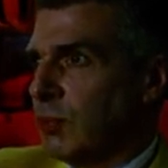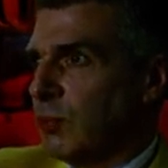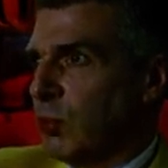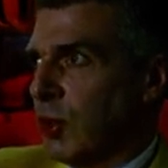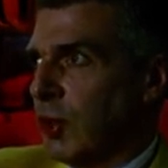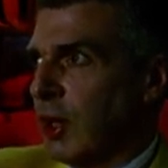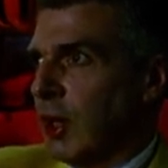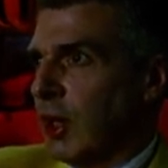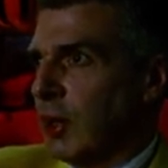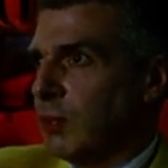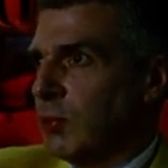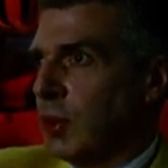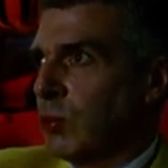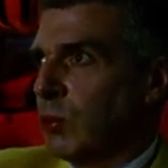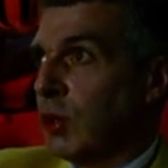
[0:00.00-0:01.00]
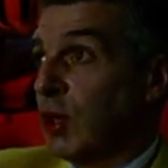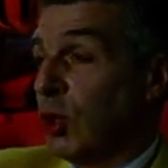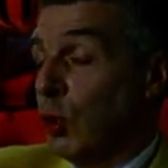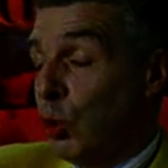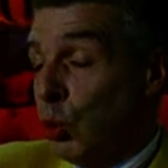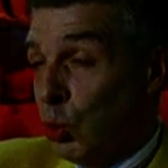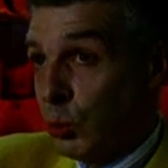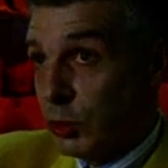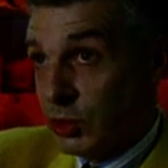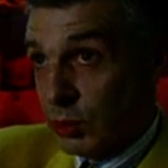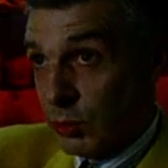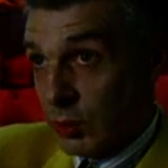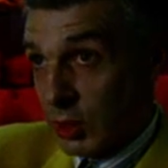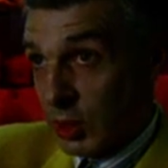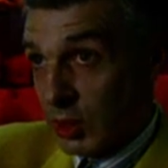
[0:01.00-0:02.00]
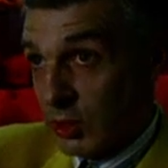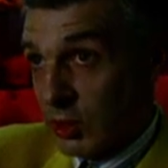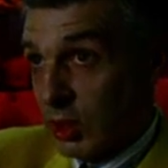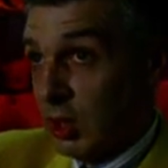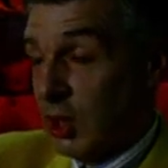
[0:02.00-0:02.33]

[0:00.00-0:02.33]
what they had been when the Who were doing it